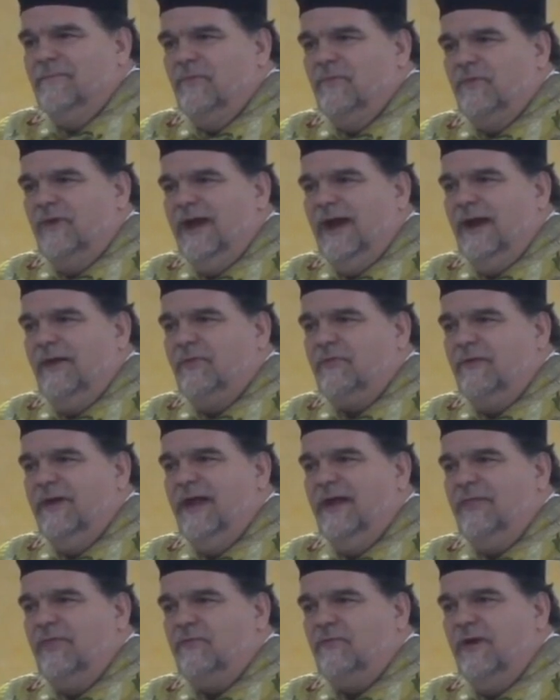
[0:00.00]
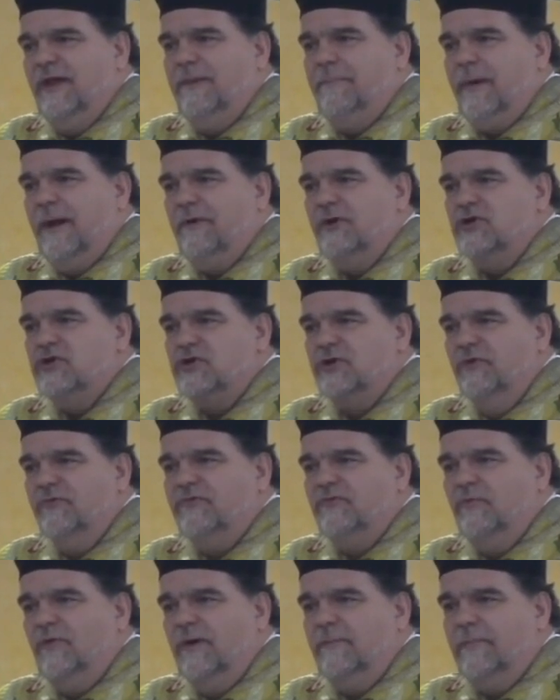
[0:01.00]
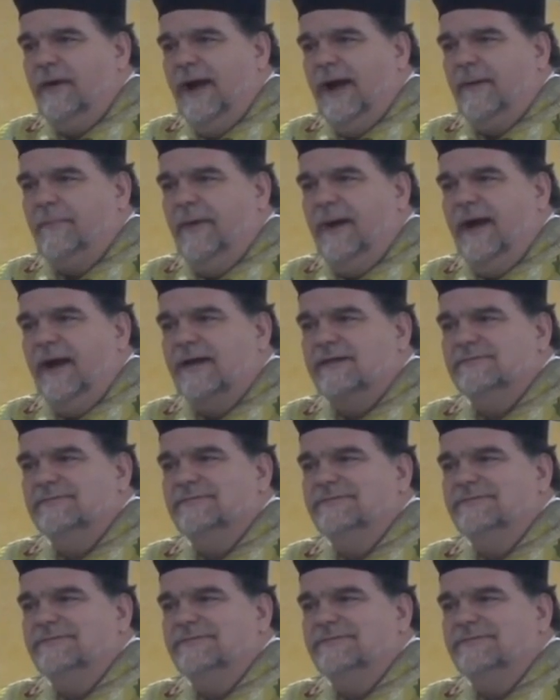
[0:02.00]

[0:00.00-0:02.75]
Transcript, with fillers: Three, three, three parachutes and one backpack.